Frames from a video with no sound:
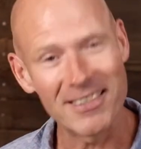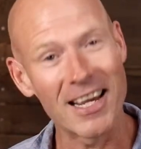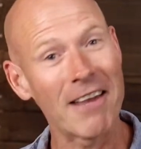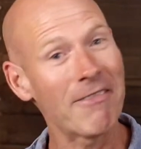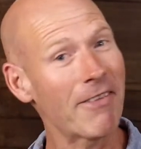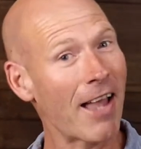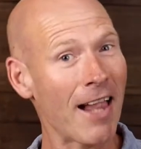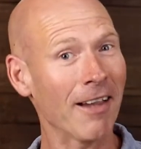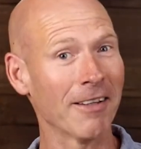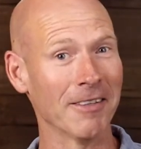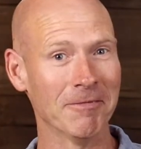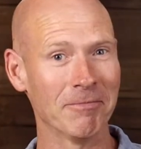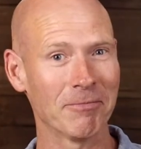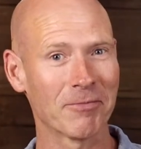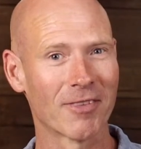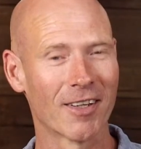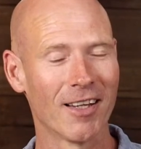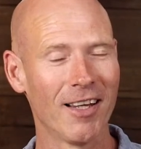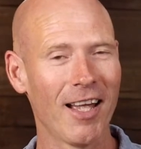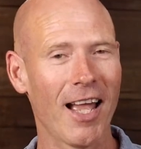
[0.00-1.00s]
Dave Allen.
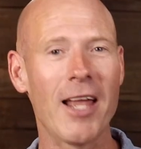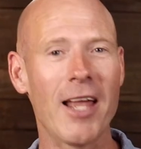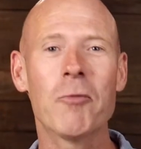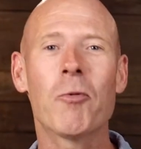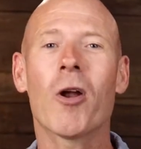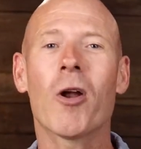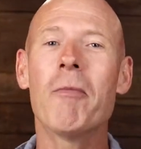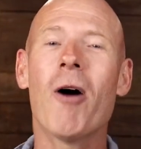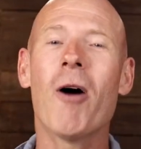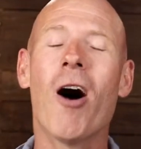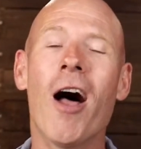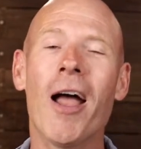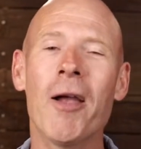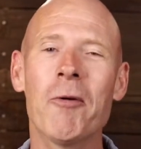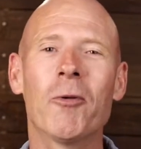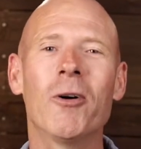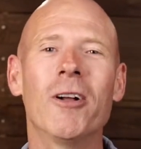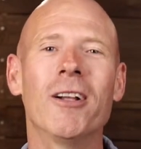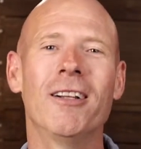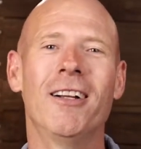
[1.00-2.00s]
And what am I?
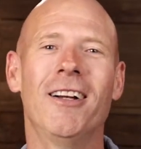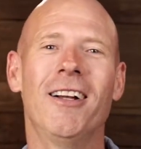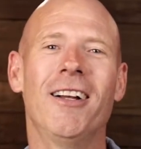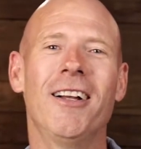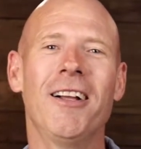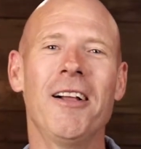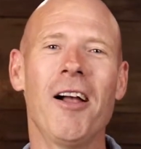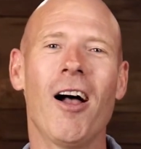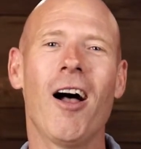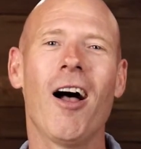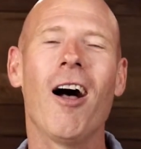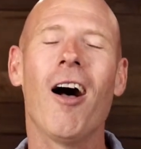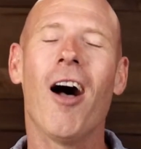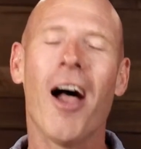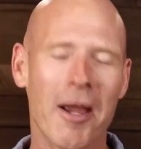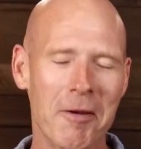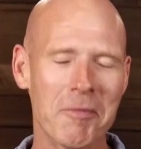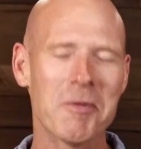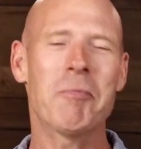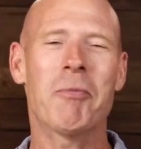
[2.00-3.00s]
Well,
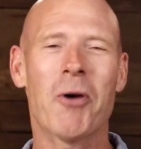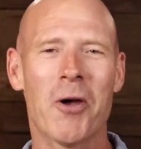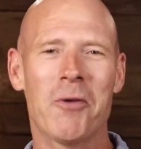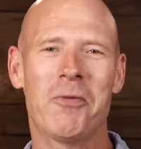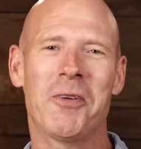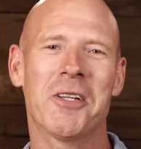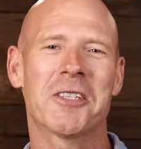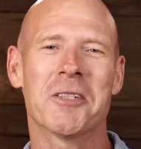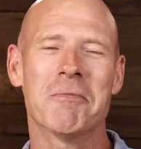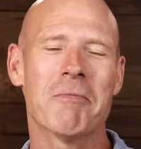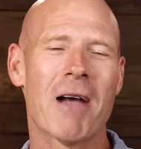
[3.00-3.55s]
I am the perfect